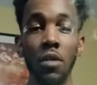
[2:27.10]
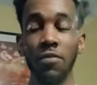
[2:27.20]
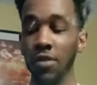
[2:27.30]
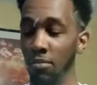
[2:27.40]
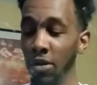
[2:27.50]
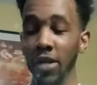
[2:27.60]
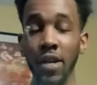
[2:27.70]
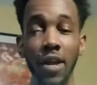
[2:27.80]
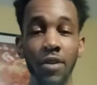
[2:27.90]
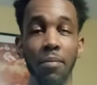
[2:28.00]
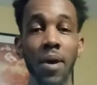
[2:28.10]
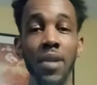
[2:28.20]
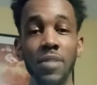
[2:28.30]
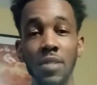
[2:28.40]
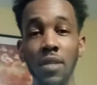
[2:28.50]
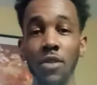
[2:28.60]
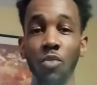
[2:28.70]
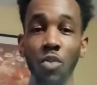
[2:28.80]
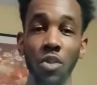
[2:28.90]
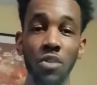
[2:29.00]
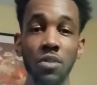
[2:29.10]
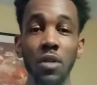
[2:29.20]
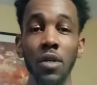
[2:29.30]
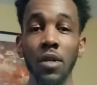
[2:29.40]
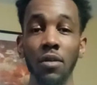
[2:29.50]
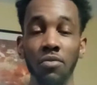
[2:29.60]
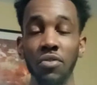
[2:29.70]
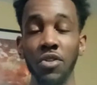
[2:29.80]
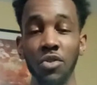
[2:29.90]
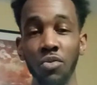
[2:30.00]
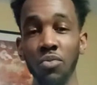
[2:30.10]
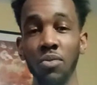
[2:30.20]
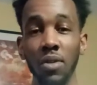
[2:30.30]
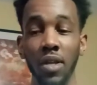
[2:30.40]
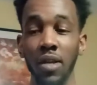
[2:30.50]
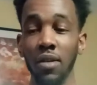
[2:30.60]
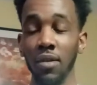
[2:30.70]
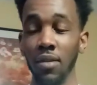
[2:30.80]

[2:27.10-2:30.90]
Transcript: finna break down the mindset of the world for you and